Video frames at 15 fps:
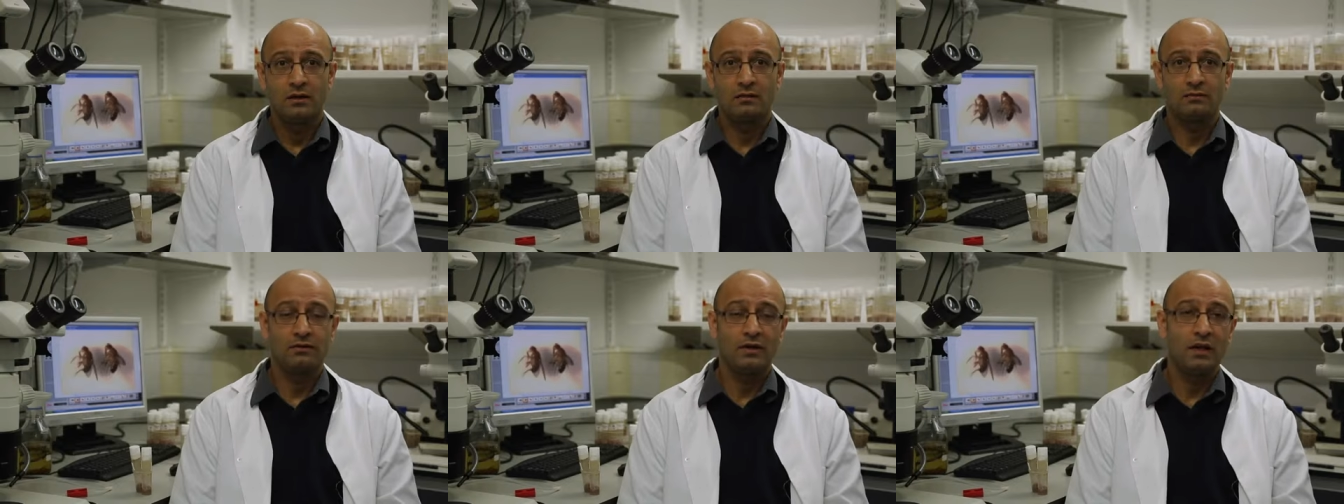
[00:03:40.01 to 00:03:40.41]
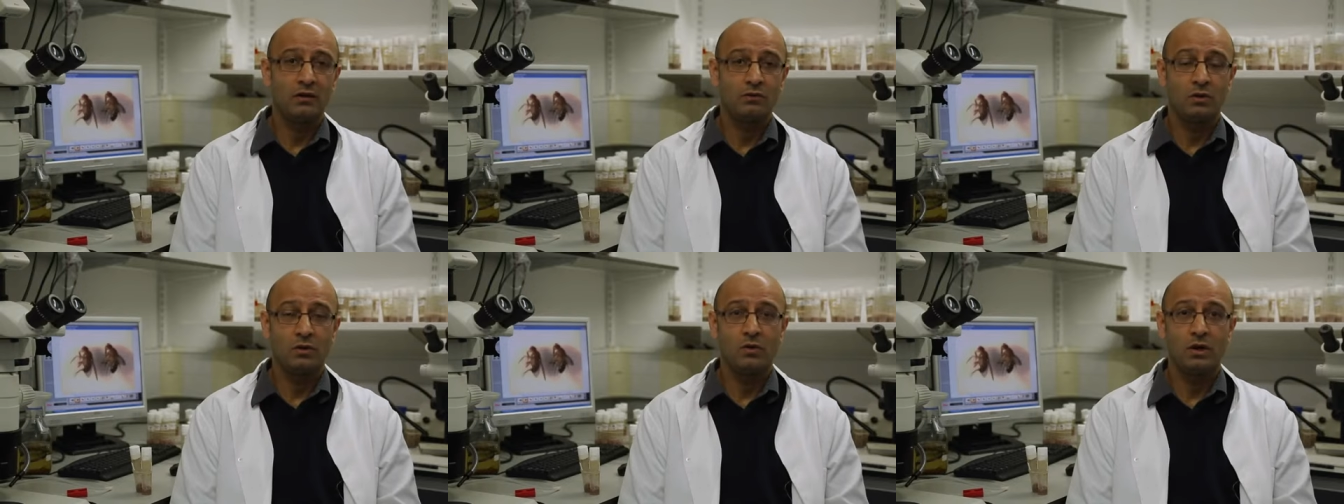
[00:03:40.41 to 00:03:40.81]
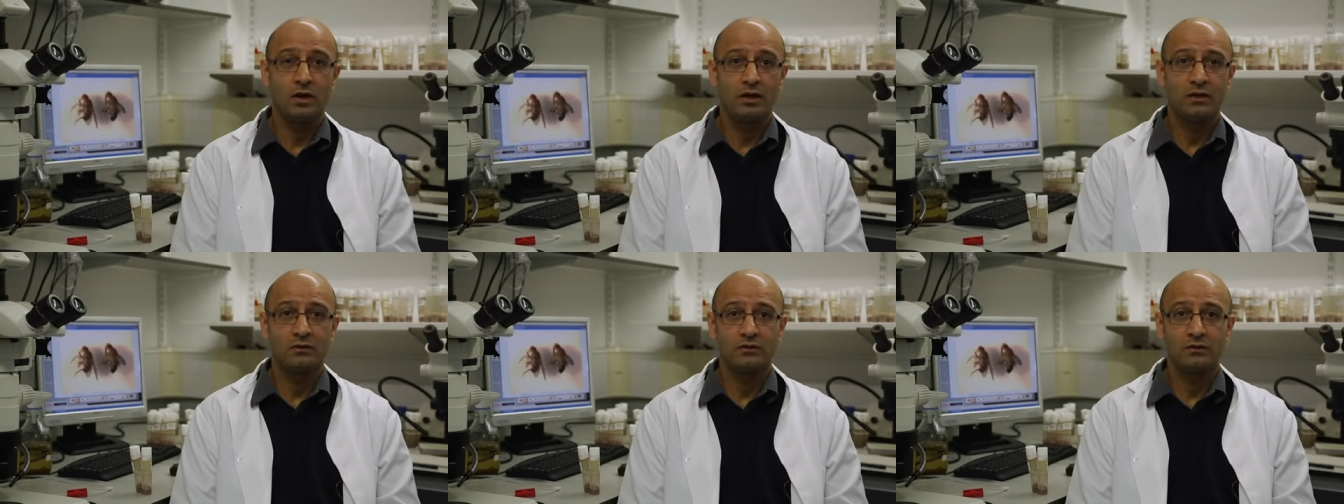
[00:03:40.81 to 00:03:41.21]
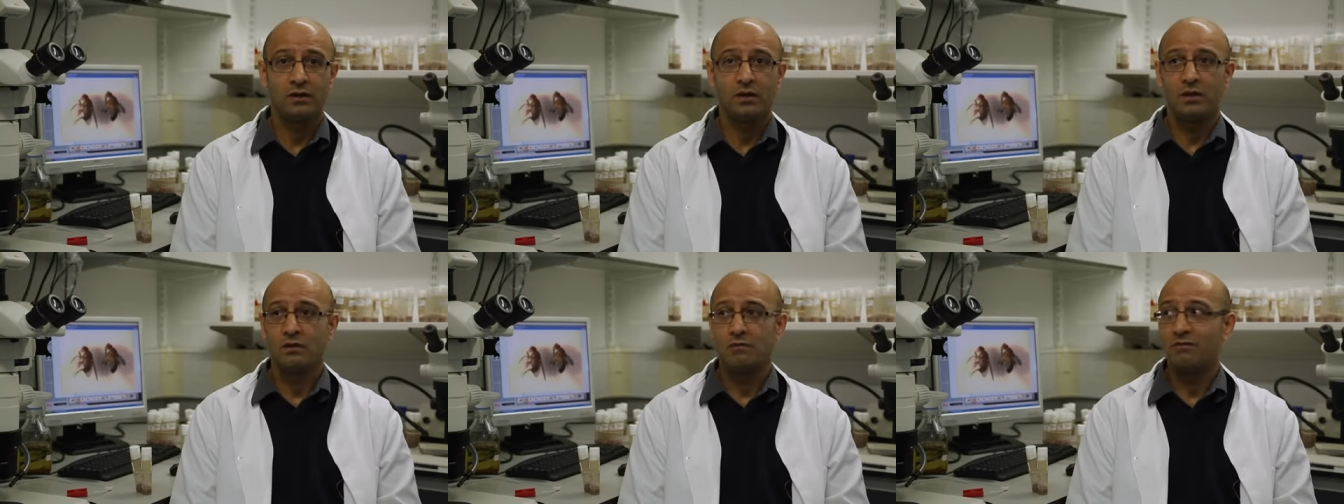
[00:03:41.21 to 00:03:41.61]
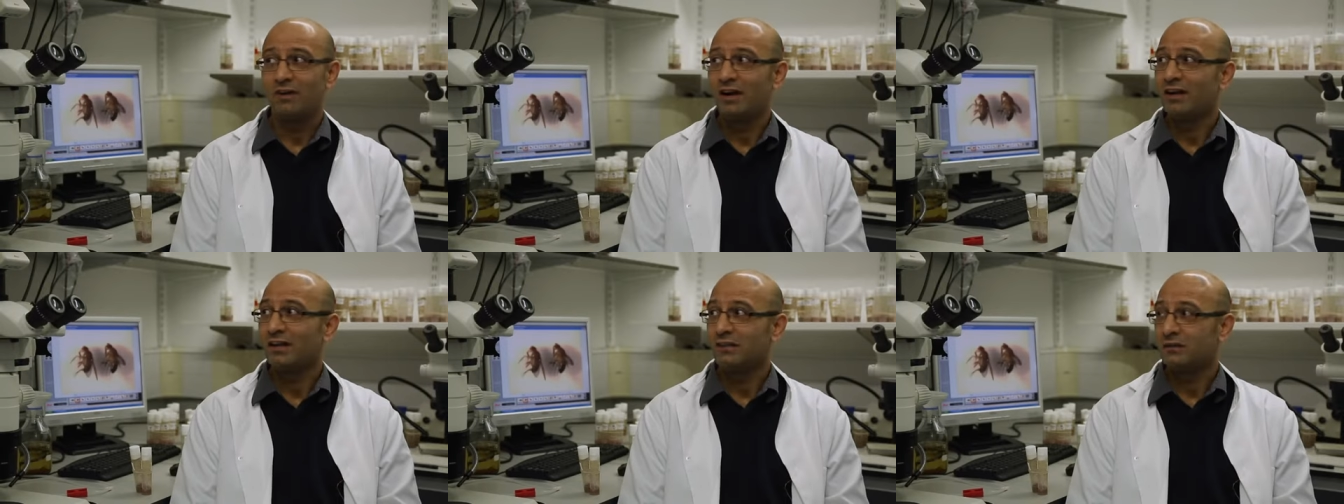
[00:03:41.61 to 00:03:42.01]
The fly requires
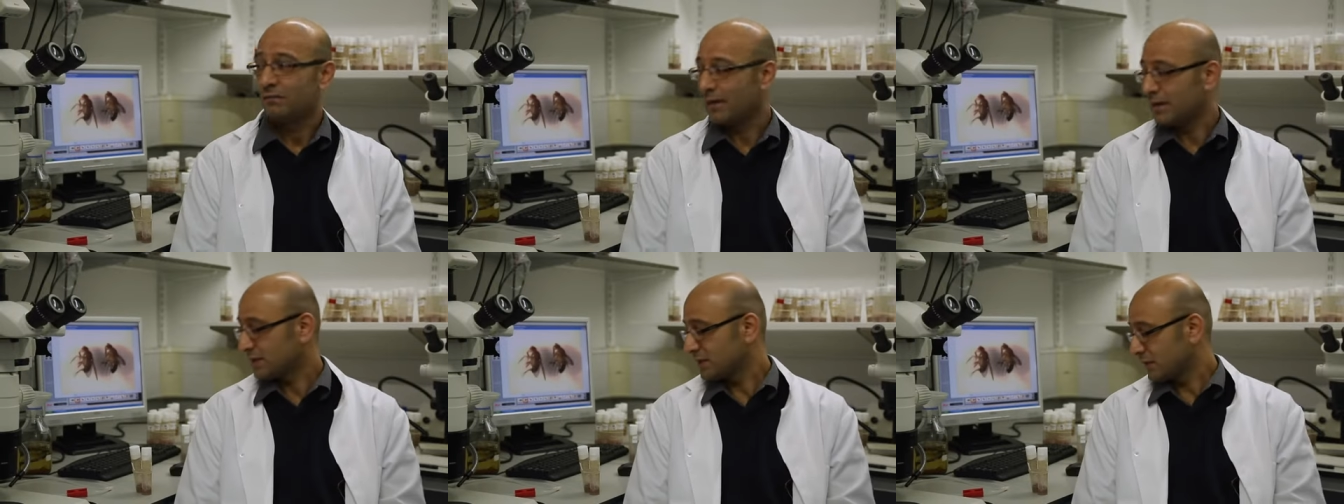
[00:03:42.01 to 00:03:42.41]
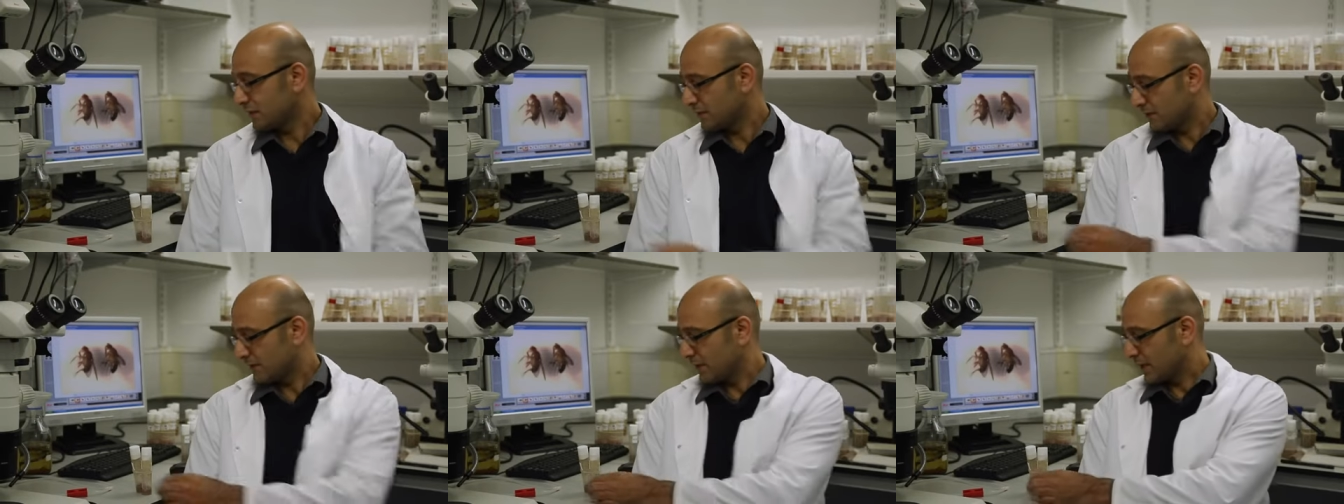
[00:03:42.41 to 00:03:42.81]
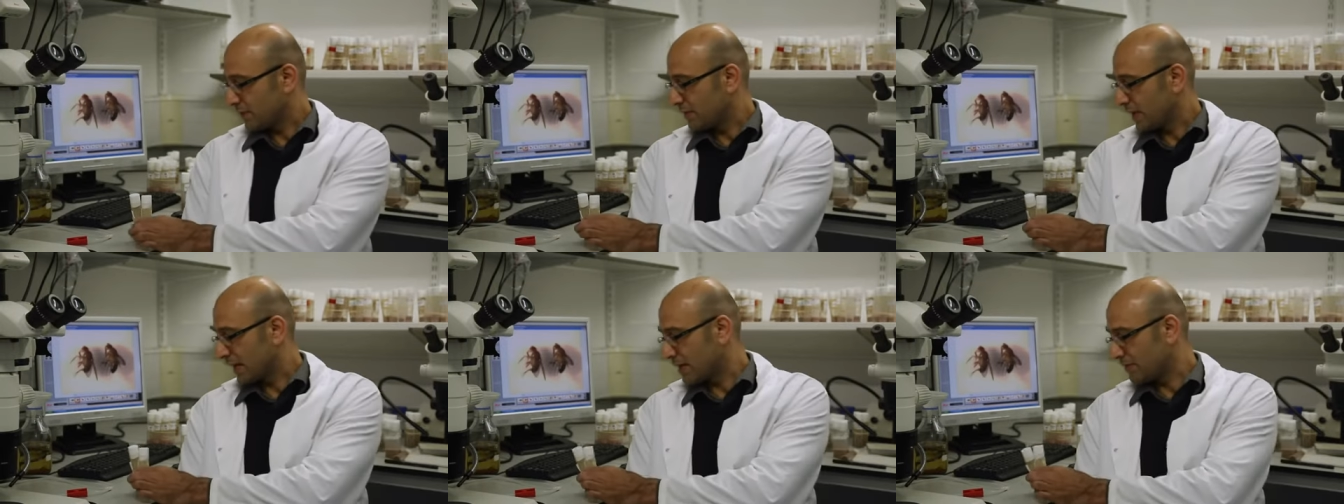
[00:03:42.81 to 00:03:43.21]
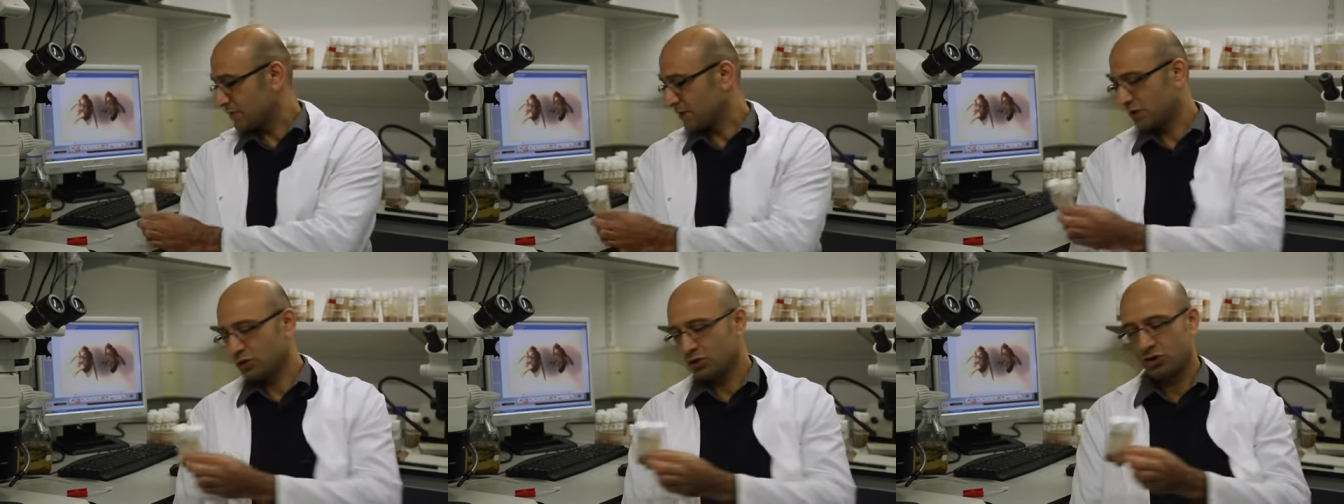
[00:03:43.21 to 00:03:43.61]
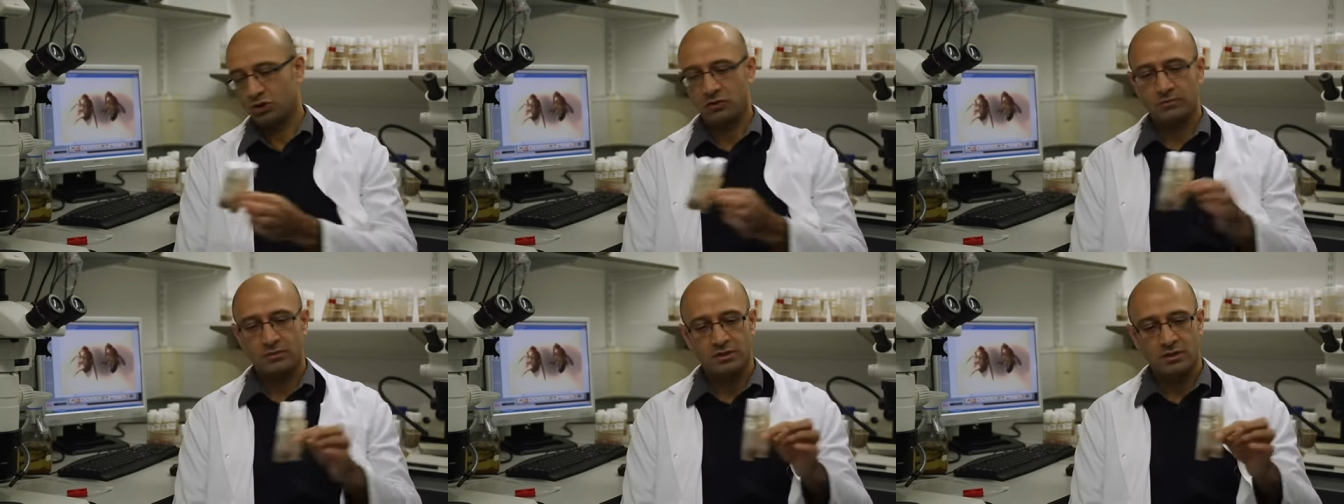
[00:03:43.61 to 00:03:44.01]
very little maintenance. They can be kept in
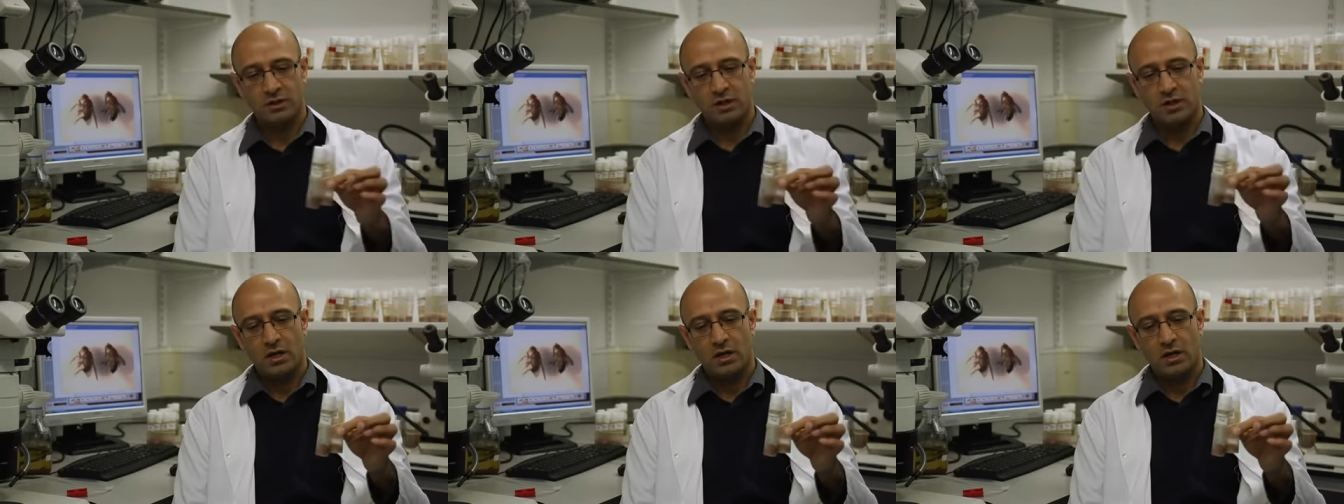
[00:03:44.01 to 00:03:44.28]
tubes